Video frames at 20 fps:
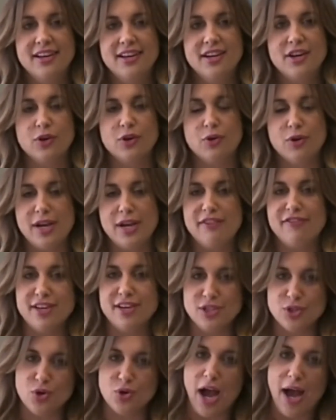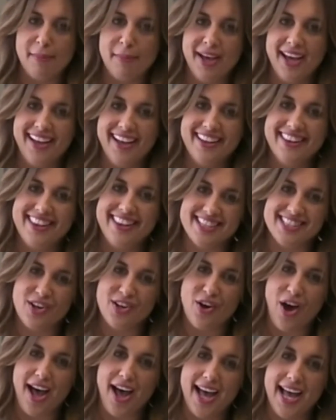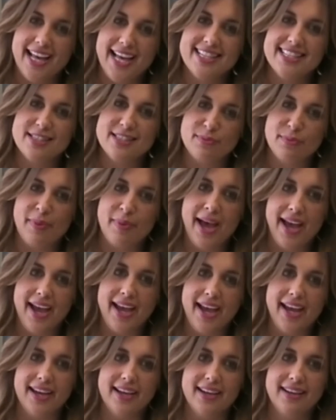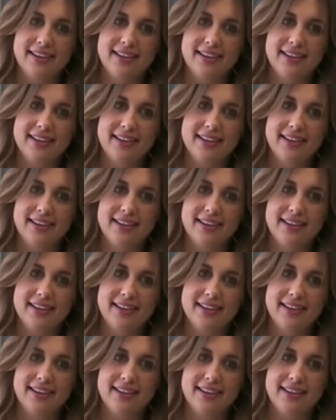grief and trauma that's caused by